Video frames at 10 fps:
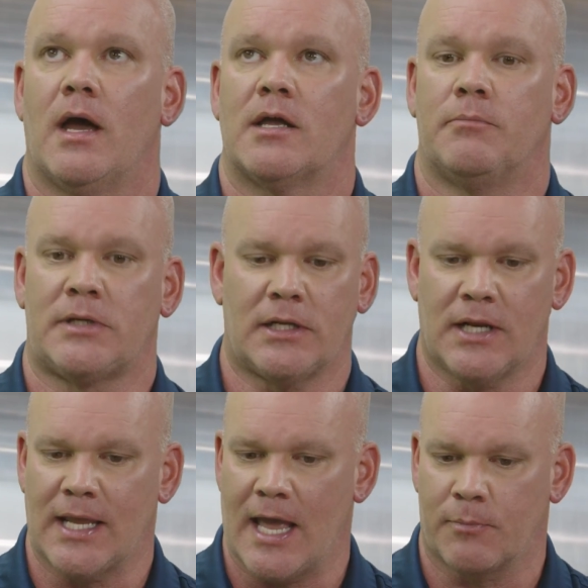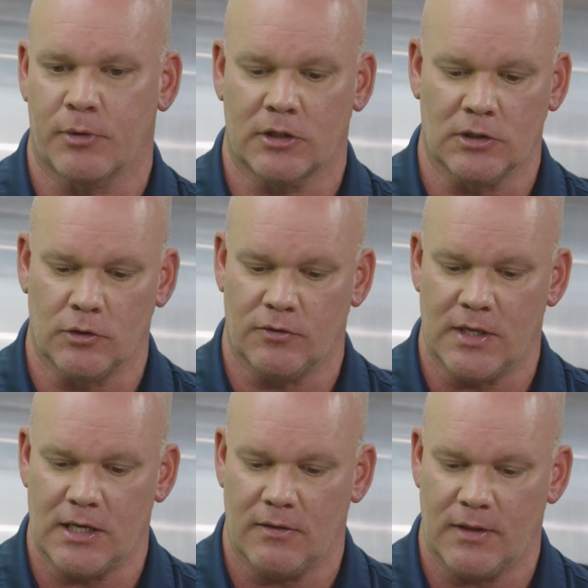completely negate or preclude
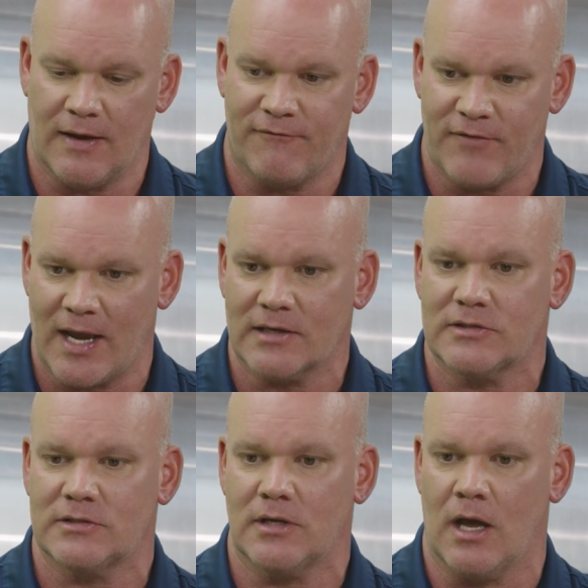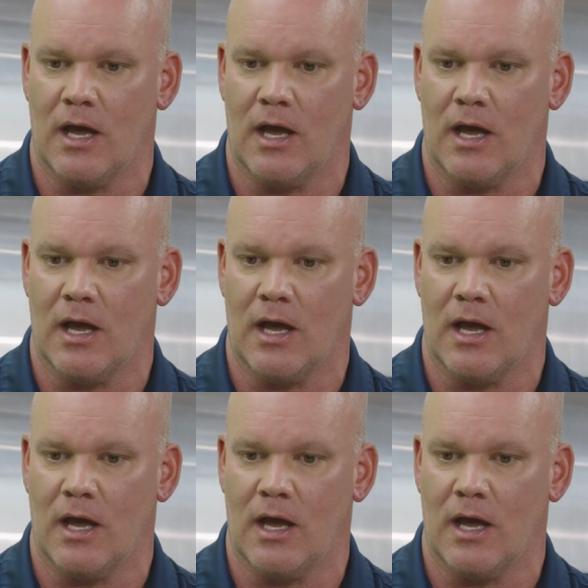the effects